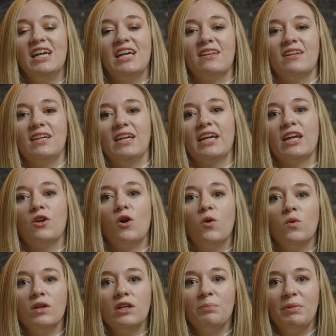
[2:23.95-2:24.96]
that it can
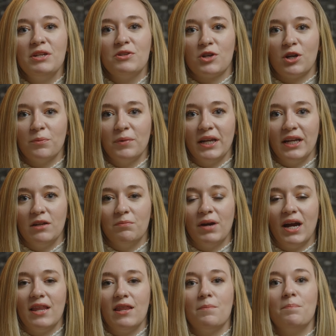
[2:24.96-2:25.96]
only be terminated
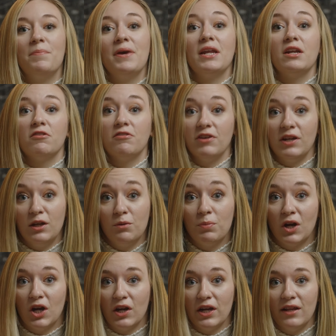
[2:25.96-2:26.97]
by the benefited
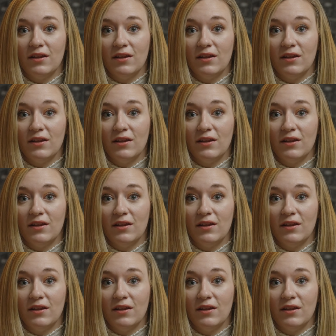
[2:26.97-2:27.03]
party.